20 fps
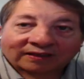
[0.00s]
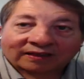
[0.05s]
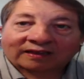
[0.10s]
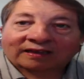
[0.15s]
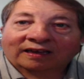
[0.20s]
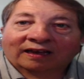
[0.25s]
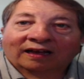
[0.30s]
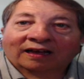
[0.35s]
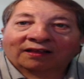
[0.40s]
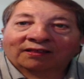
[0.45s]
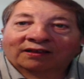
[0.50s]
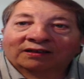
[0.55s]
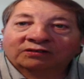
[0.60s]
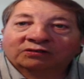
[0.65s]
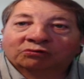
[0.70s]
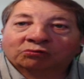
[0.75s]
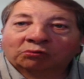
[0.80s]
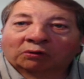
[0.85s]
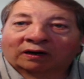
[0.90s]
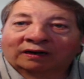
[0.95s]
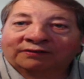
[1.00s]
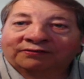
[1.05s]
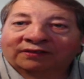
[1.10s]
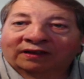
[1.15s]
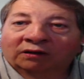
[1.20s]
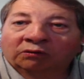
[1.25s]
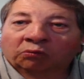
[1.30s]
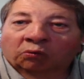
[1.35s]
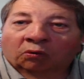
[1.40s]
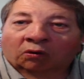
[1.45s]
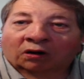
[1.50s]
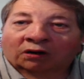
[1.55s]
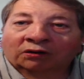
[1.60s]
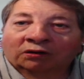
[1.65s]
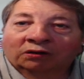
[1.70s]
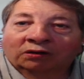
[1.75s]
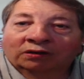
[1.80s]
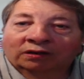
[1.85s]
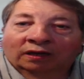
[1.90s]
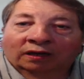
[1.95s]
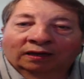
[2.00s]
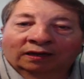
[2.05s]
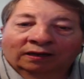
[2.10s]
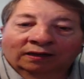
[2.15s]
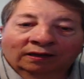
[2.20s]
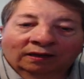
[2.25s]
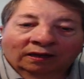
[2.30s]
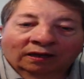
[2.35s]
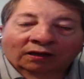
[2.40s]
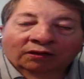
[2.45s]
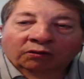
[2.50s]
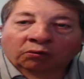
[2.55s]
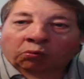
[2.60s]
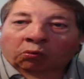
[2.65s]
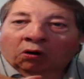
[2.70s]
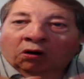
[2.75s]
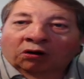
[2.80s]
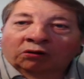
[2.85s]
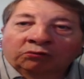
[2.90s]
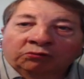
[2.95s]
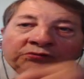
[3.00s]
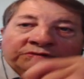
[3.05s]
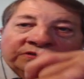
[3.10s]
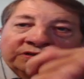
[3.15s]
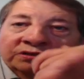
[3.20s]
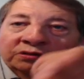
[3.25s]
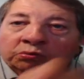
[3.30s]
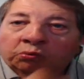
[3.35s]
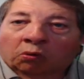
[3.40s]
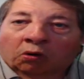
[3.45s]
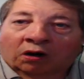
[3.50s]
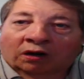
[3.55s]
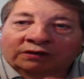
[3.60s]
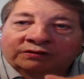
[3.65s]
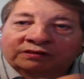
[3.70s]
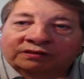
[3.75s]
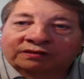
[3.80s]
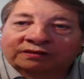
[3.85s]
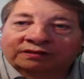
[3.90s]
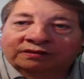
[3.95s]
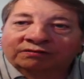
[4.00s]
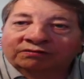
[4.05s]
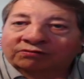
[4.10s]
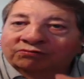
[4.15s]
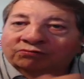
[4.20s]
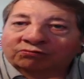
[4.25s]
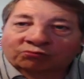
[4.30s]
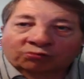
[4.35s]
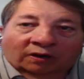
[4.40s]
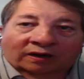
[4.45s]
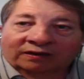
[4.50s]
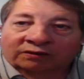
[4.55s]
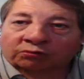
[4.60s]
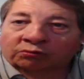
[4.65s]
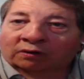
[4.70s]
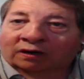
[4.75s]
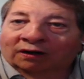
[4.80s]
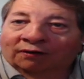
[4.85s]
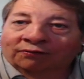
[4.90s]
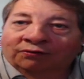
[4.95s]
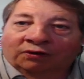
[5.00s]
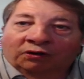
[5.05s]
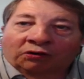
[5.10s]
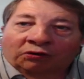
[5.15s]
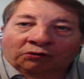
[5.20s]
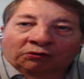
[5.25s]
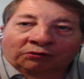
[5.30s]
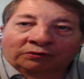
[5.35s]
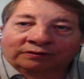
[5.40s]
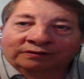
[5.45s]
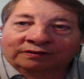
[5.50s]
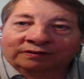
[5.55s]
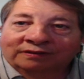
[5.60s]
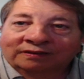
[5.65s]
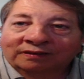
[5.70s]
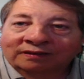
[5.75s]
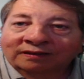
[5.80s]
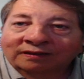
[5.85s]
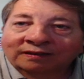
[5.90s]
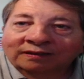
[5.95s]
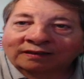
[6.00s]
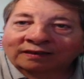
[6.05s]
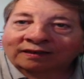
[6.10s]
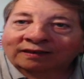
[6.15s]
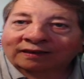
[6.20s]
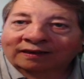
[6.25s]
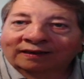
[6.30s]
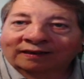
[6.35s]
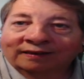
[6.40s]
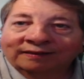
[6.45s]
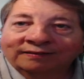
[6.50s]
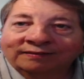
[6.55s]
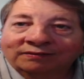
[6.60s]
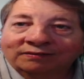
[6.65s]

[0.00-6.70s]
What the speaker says: Yeah, that's right. That the water just washed right around there, and